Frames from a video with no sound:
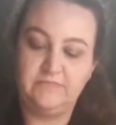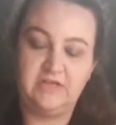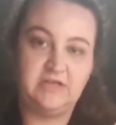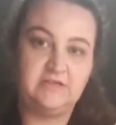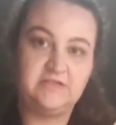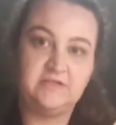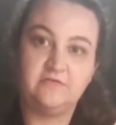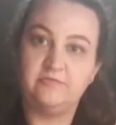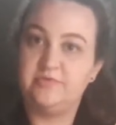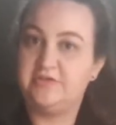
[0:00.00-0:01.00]

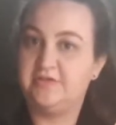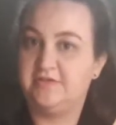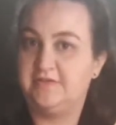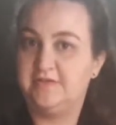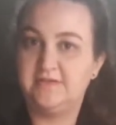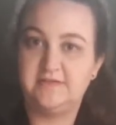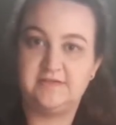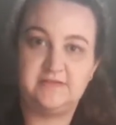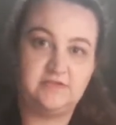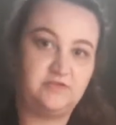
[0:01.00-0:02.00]
inscriptions,
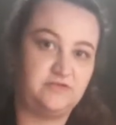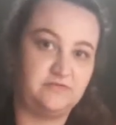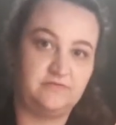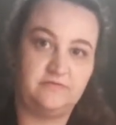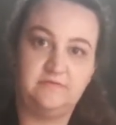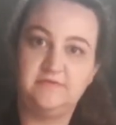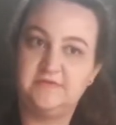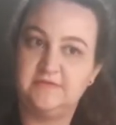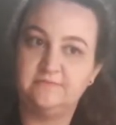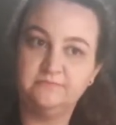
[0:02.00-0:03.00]

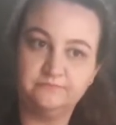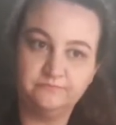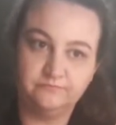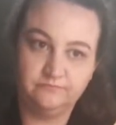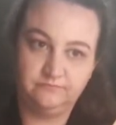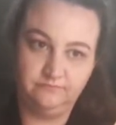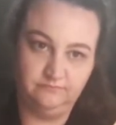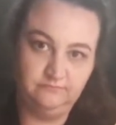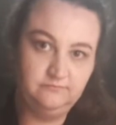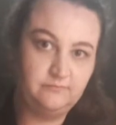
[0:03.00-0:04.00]
sigils,
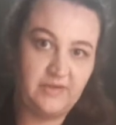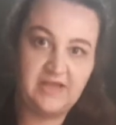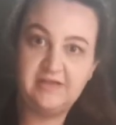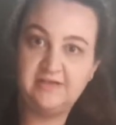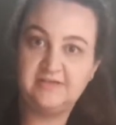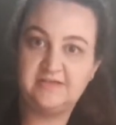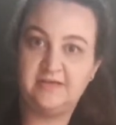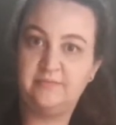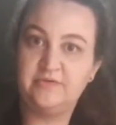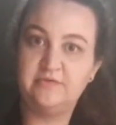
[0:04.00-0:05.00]
pagan
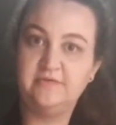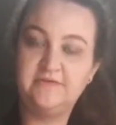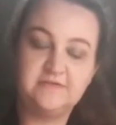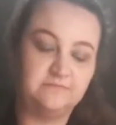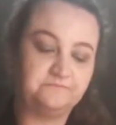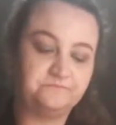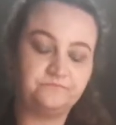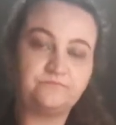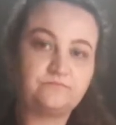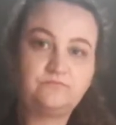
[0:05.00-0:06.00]
symbols
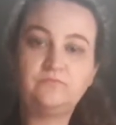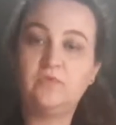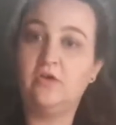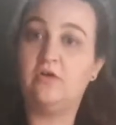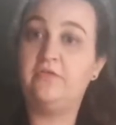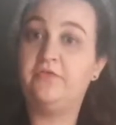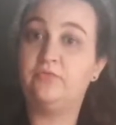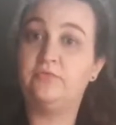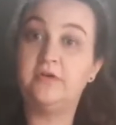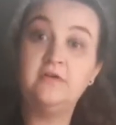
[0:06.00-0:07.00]
on the
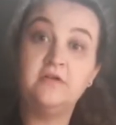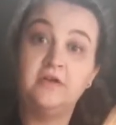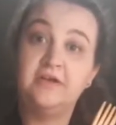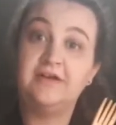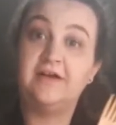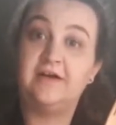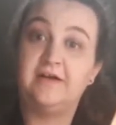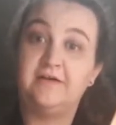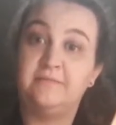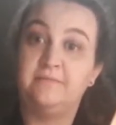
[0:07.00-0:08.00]
wood.
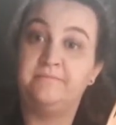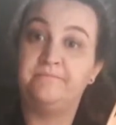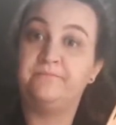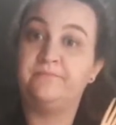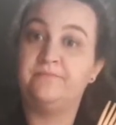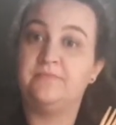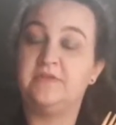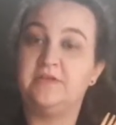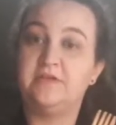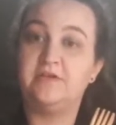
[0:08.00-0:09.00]

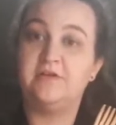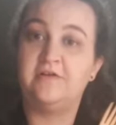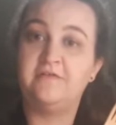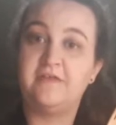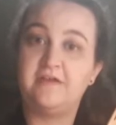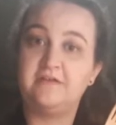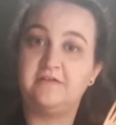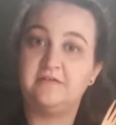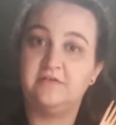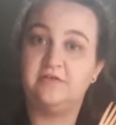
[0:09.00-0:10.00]
You know, that
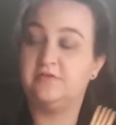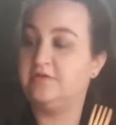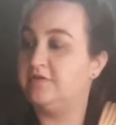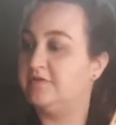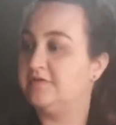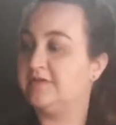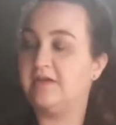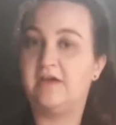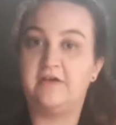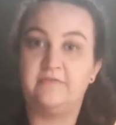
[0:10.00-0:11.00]
you could use
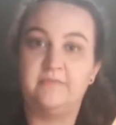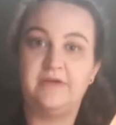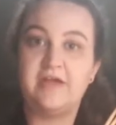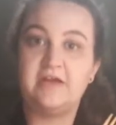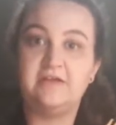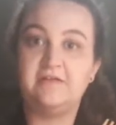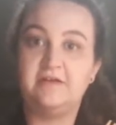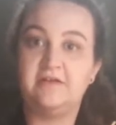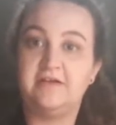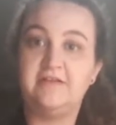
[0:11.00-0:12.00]
anything
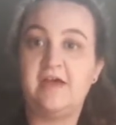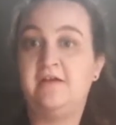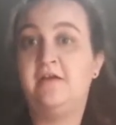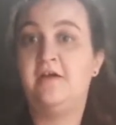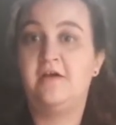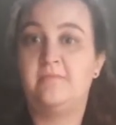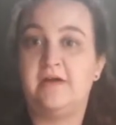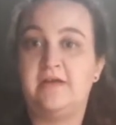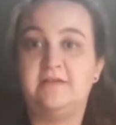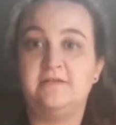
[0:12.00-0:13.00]
like that.
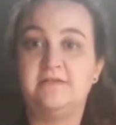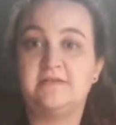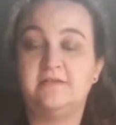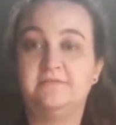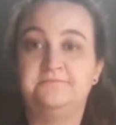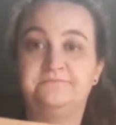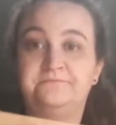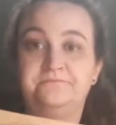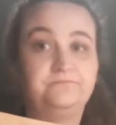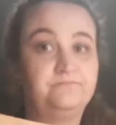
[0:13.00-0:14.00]
Mine's
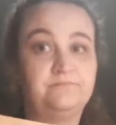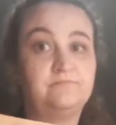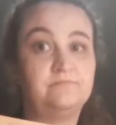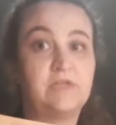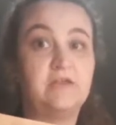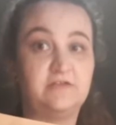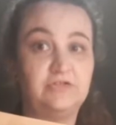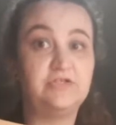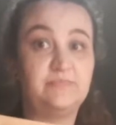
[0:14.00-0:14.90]
just